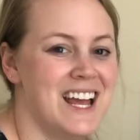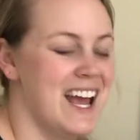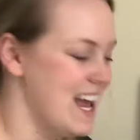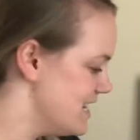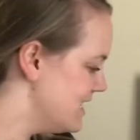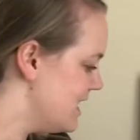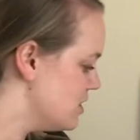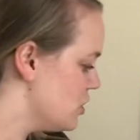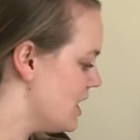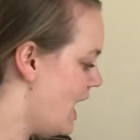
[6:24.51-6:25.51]
and
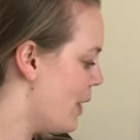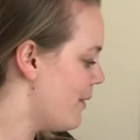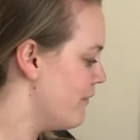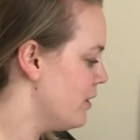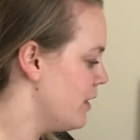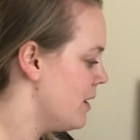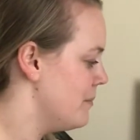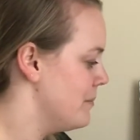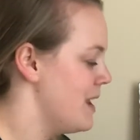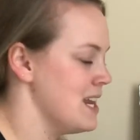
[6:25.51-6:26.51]
essentially however
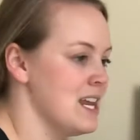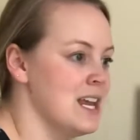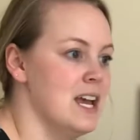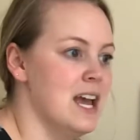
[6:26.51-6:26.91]
many